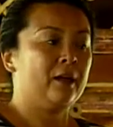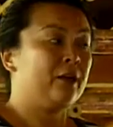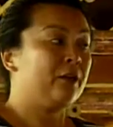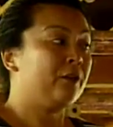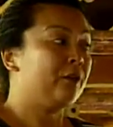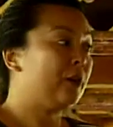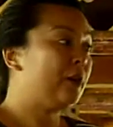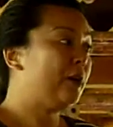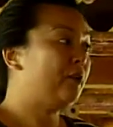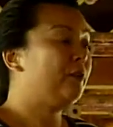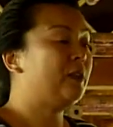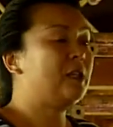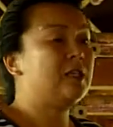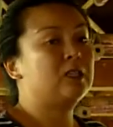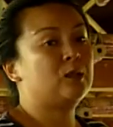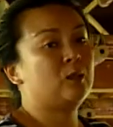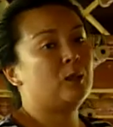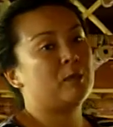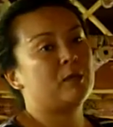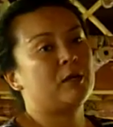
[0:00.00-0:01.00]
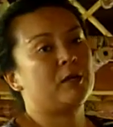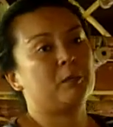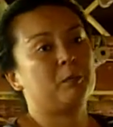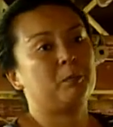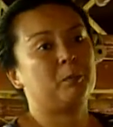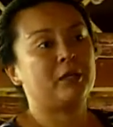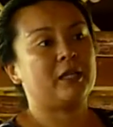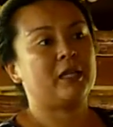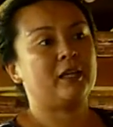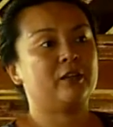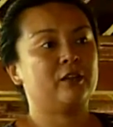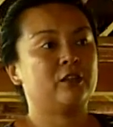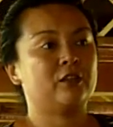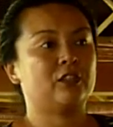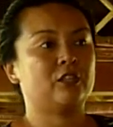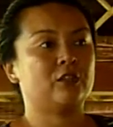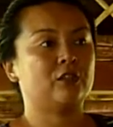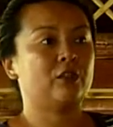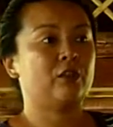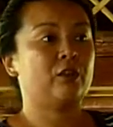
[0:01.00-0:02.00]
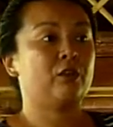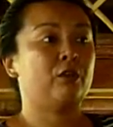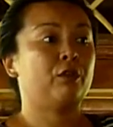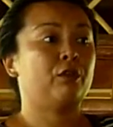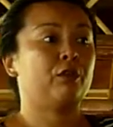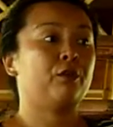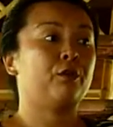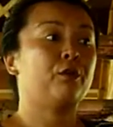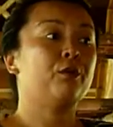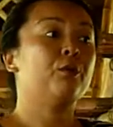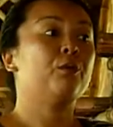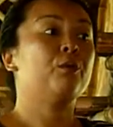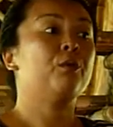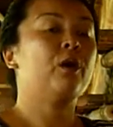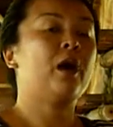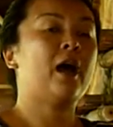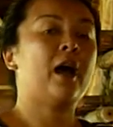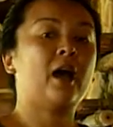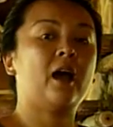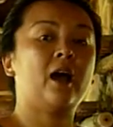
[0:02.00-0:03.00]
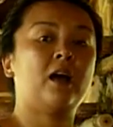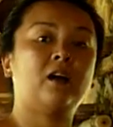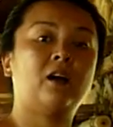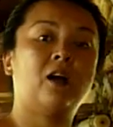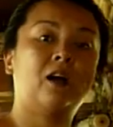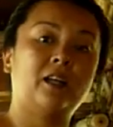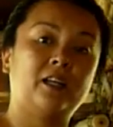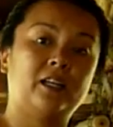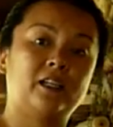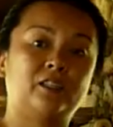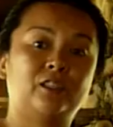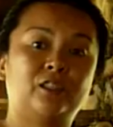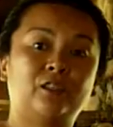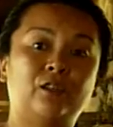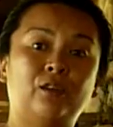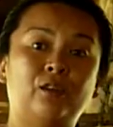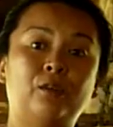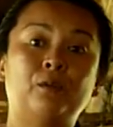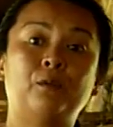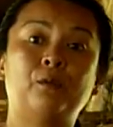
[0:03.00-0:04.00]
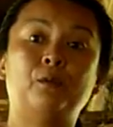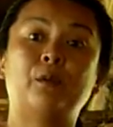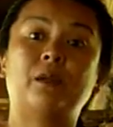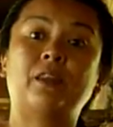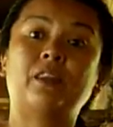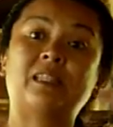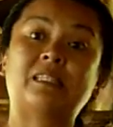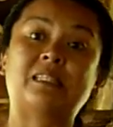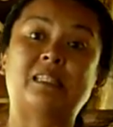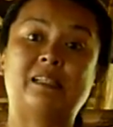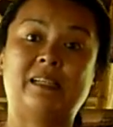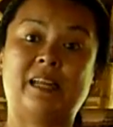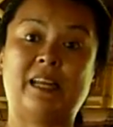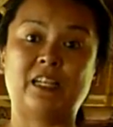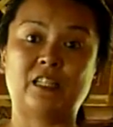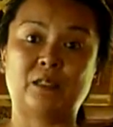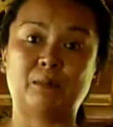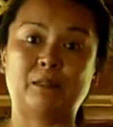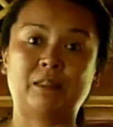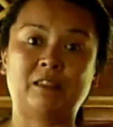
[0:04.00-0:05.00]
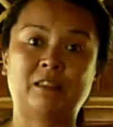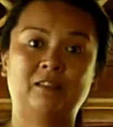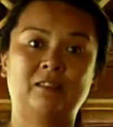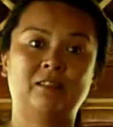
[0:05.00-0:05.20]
3 of these women are putting their children through college with this engagement.